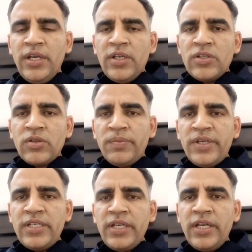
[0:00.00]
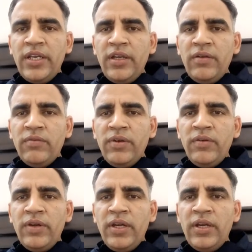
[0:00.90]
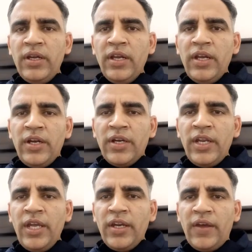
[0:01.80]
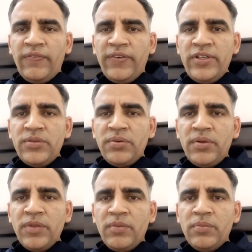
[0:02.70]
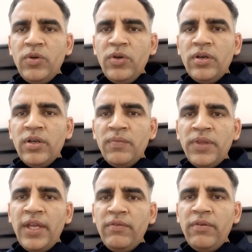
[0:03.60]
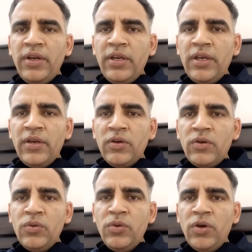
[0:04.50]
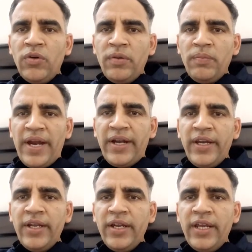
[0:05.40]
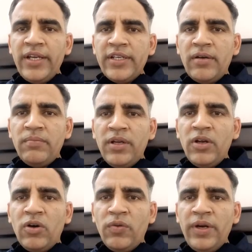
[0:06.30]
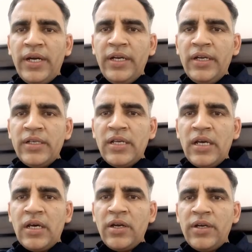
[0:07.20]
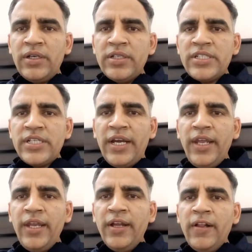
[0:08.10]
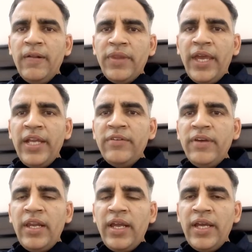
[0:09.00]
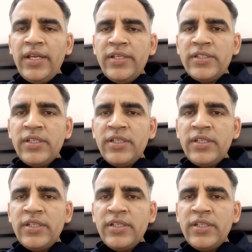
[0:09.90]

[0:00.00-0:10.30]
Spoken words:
So basically we will take reference from the book, then we will include our practical example, our understanding, as well as